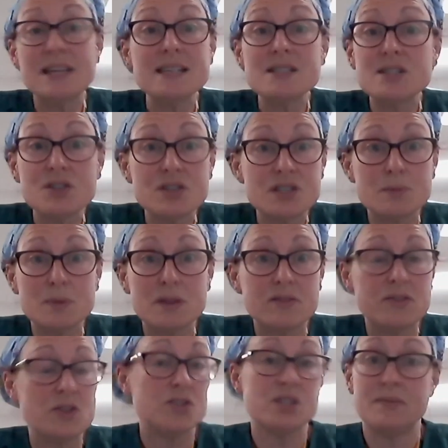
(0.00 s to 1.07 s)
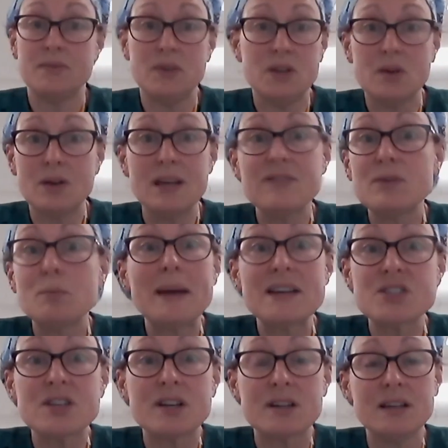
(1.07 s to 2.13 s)
need to use them in the future, you know, even
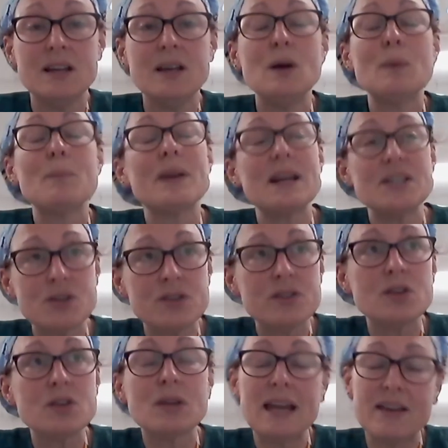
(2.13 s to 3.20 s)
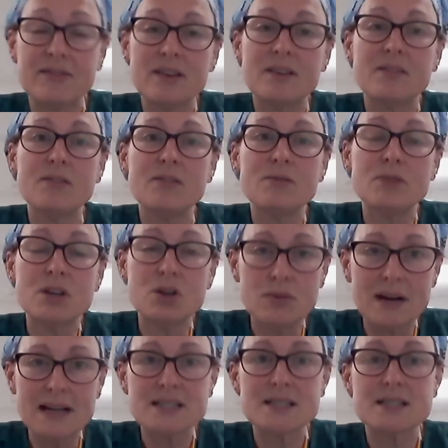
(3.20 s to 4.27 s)
better. But I don't think you'll ever
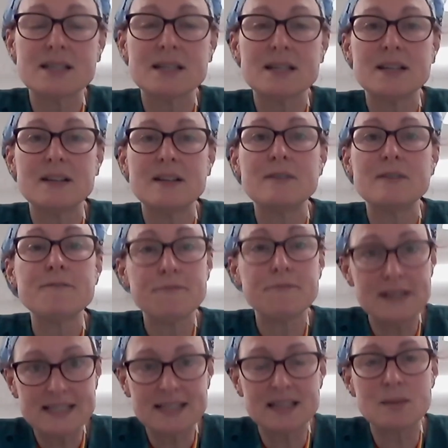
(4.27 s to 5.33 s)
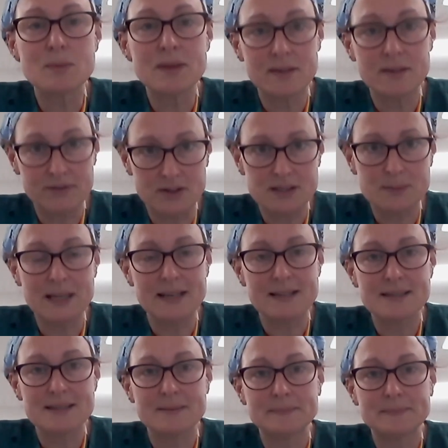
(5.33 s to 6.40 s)
regret freezing them in the first
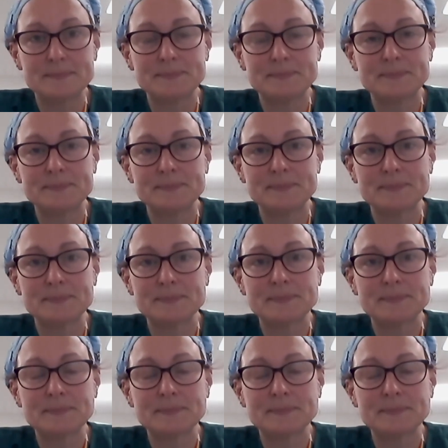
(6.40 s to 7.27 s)
place. Yeah,